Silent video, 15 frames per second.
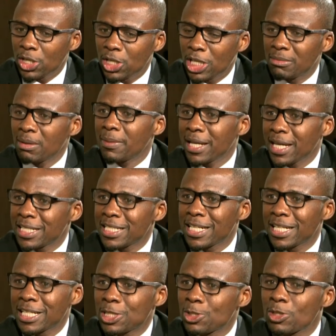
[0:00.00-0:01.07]
remember,
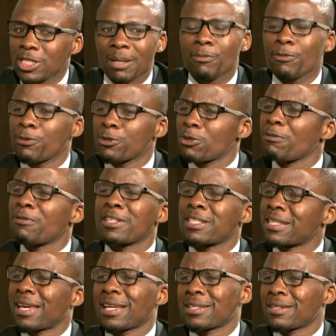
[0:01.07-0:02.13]
etiquette is not some
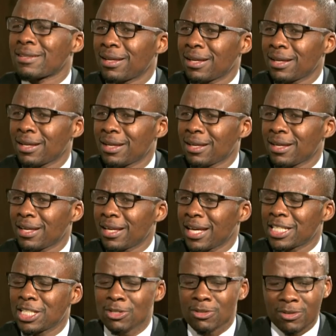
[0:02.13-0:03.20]
sophisticated thing.
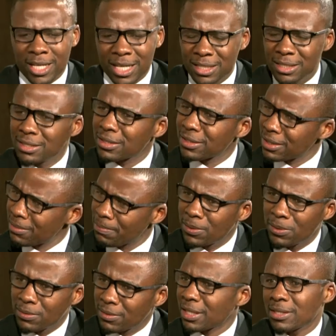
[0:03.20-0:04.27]
It's really
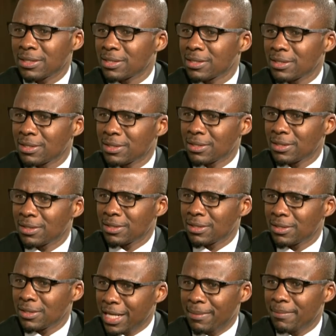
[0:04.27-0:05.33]
simple things,
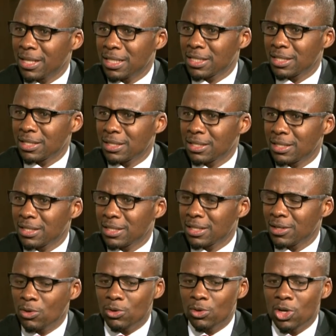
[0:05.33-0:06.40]
like I mentioned,
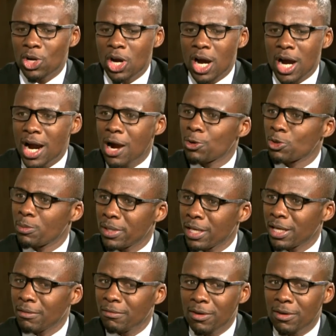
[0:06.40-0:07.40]
on how to behave,